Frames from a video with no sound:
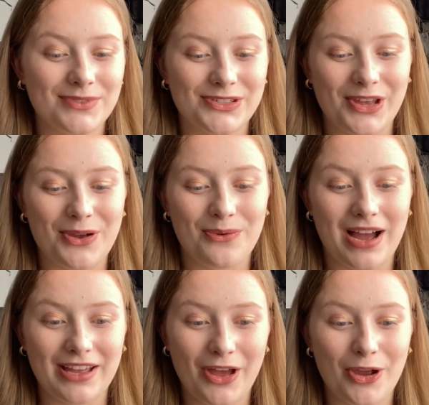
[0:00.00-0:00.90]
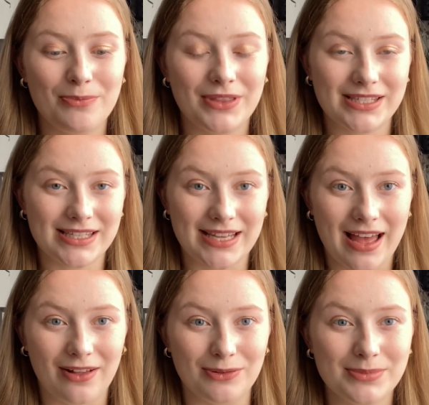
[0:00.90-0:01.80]
So I hope this has
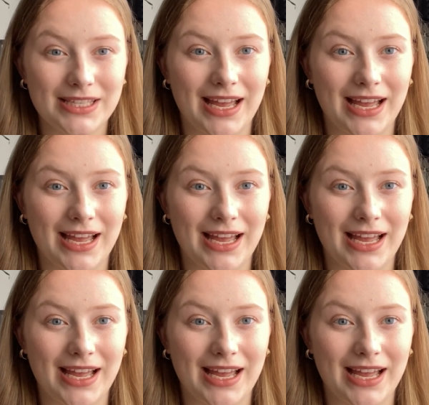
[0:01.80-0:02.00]
helped,